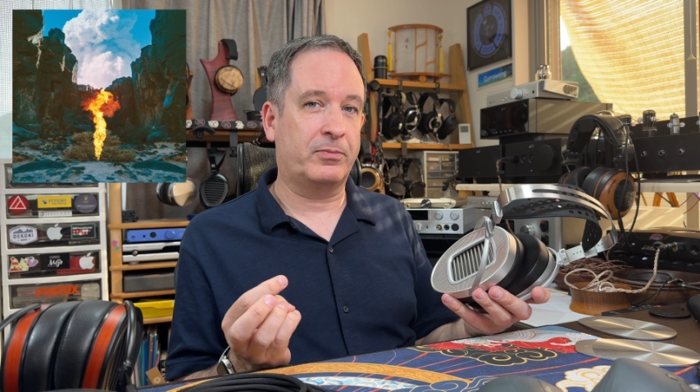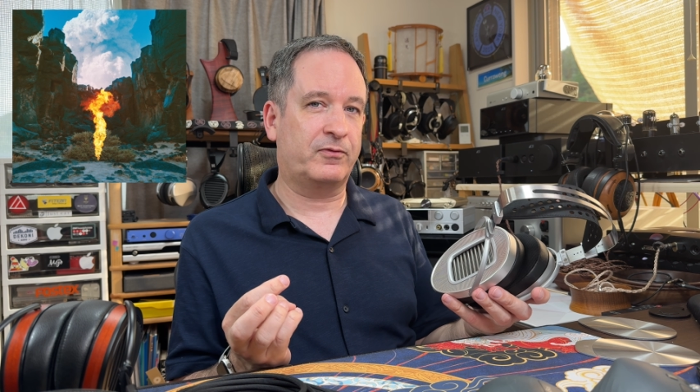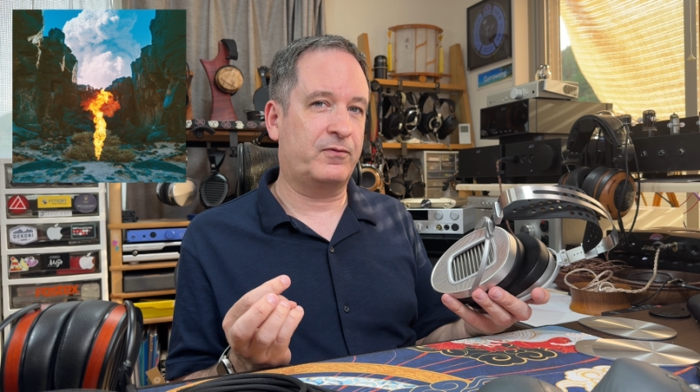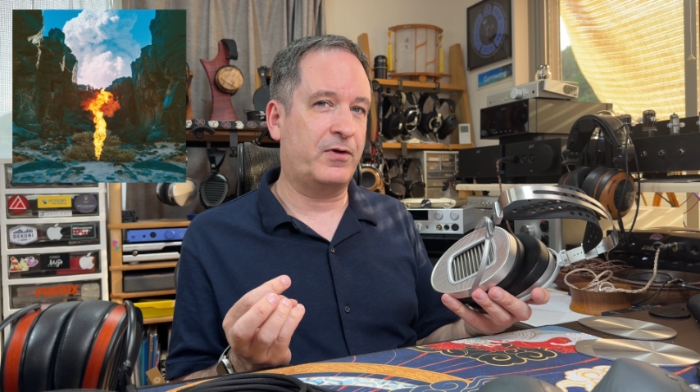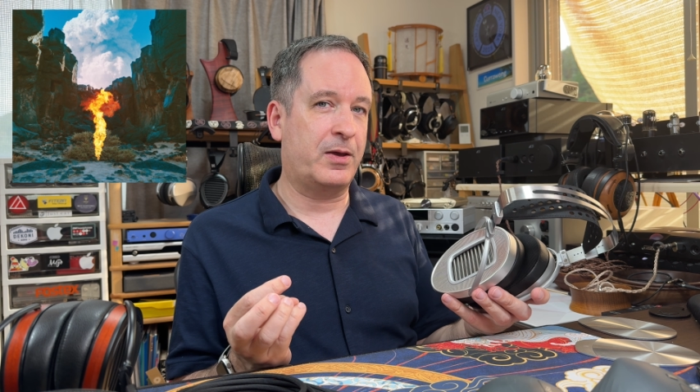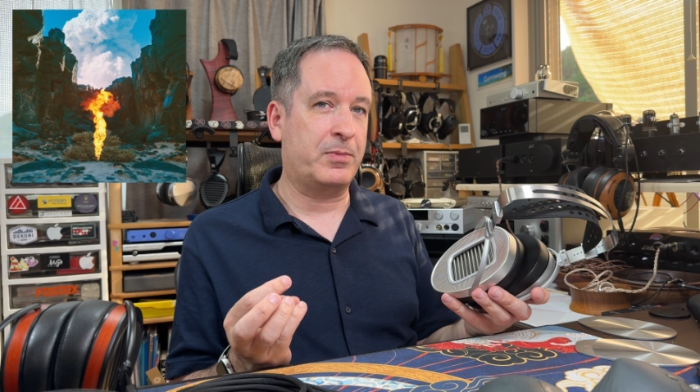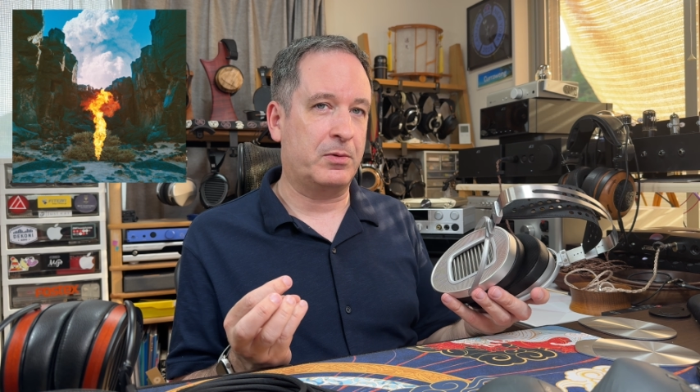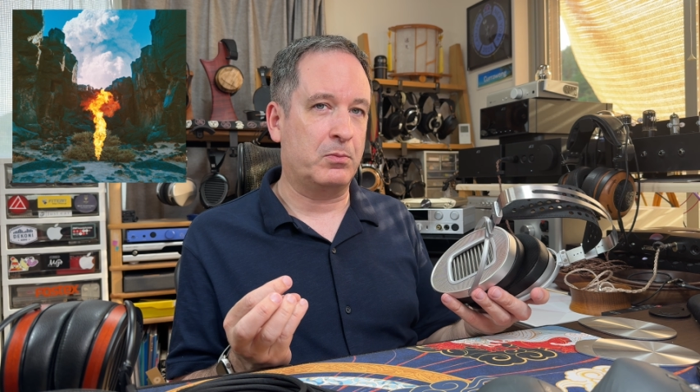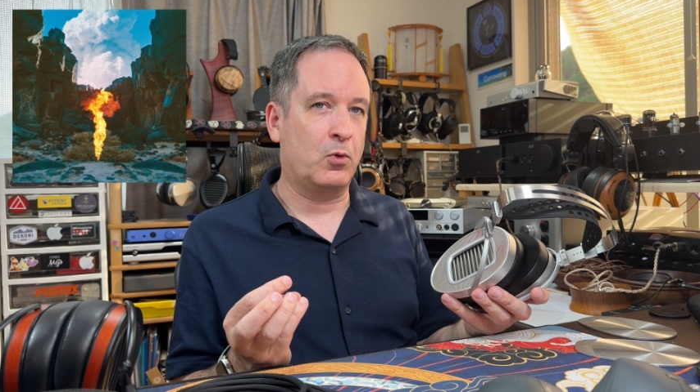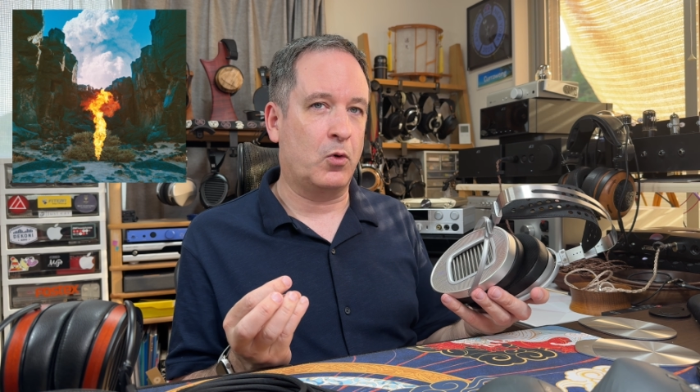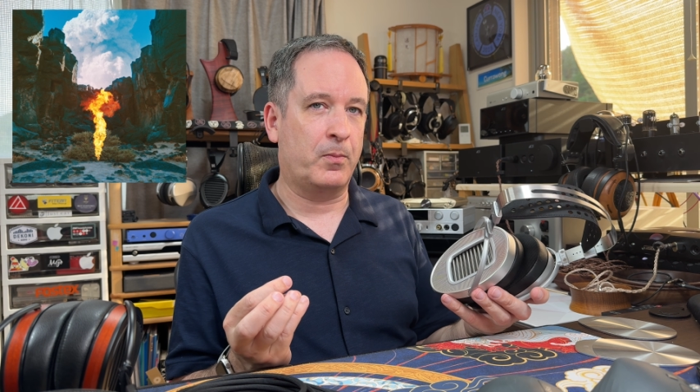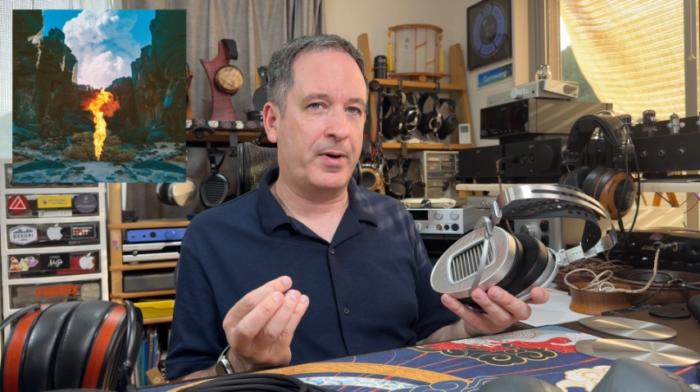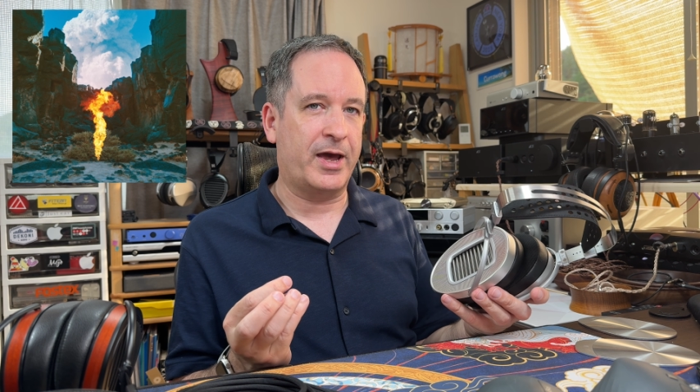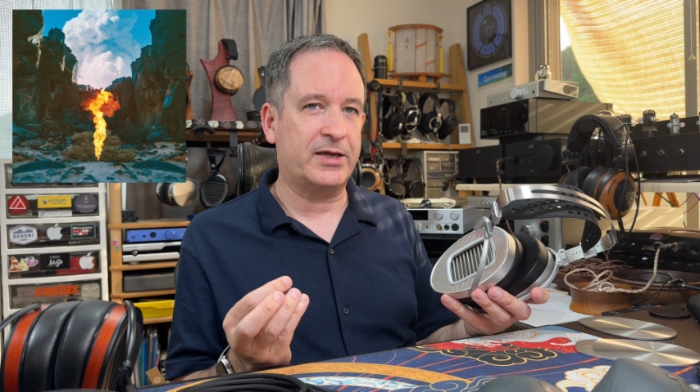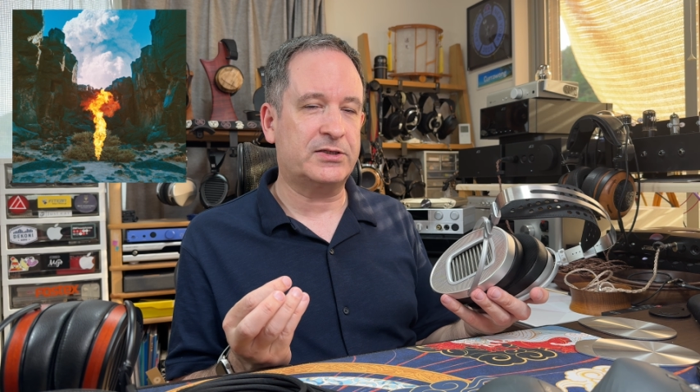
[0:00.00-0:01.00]
a fair bit more
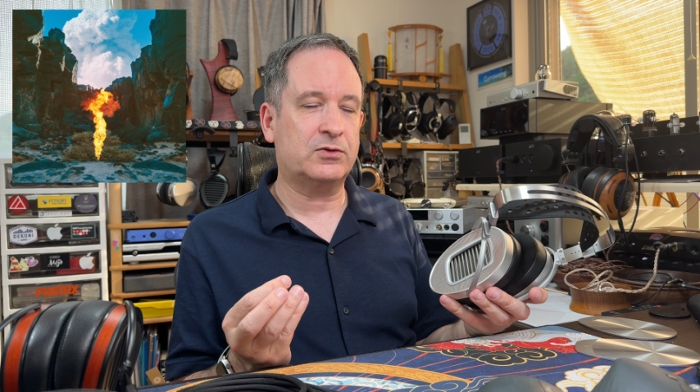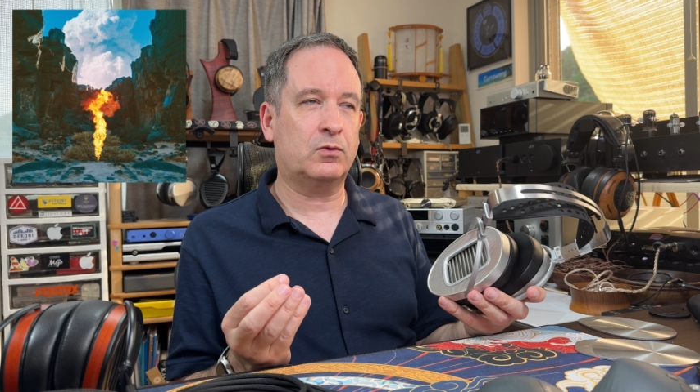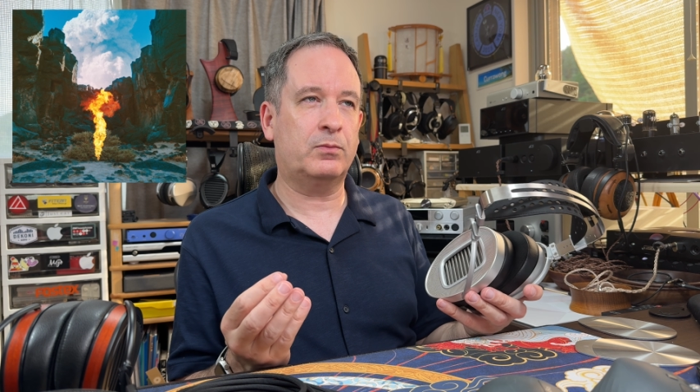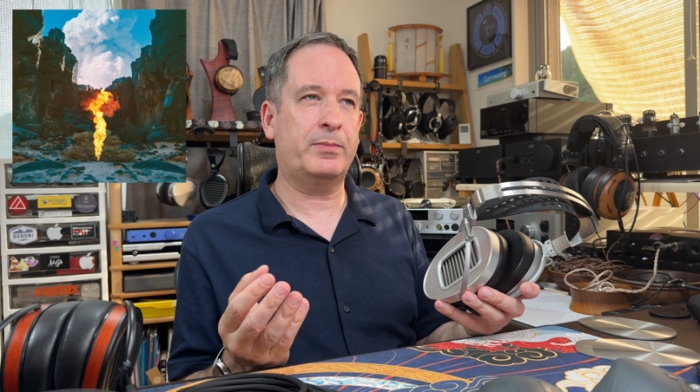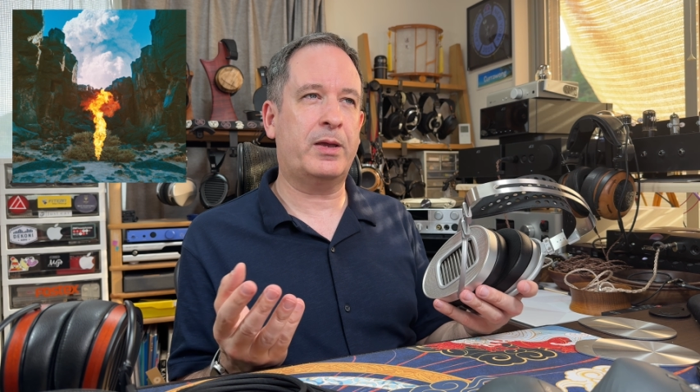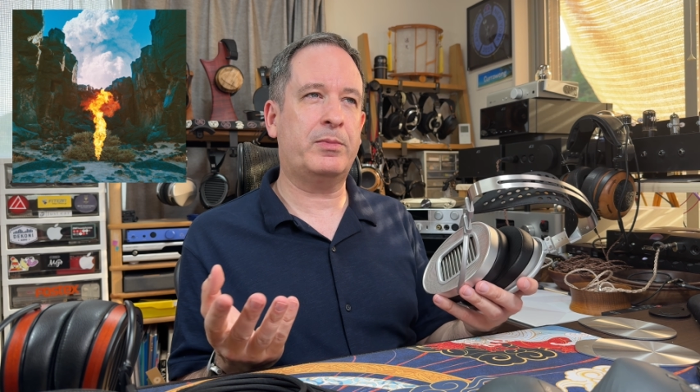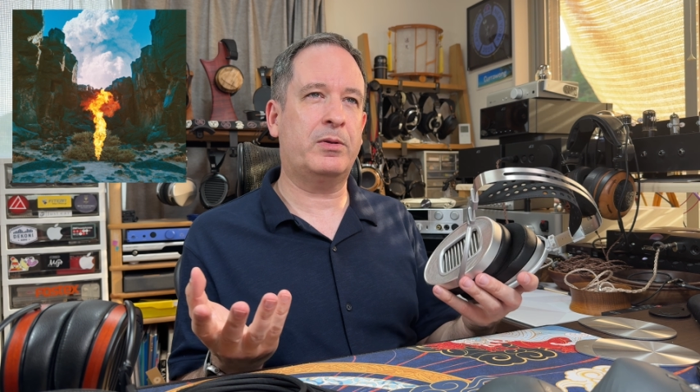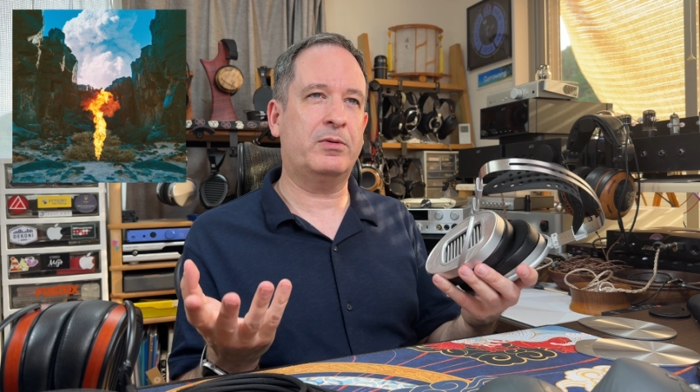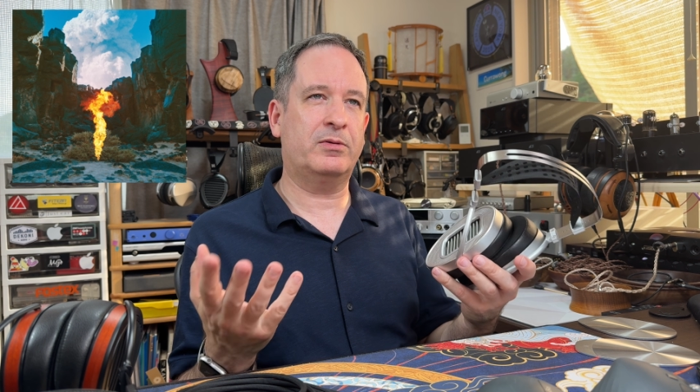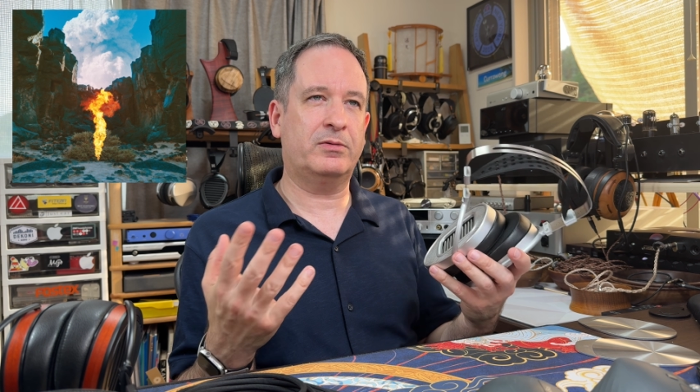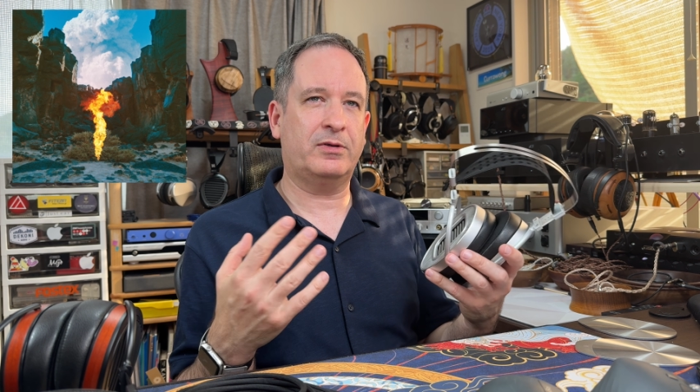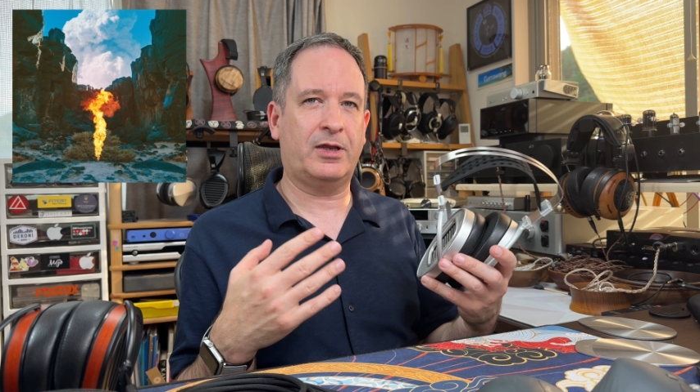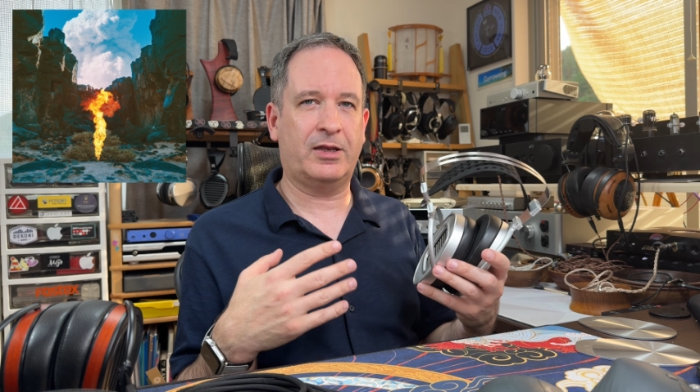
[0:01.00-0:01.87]
bass, or maybe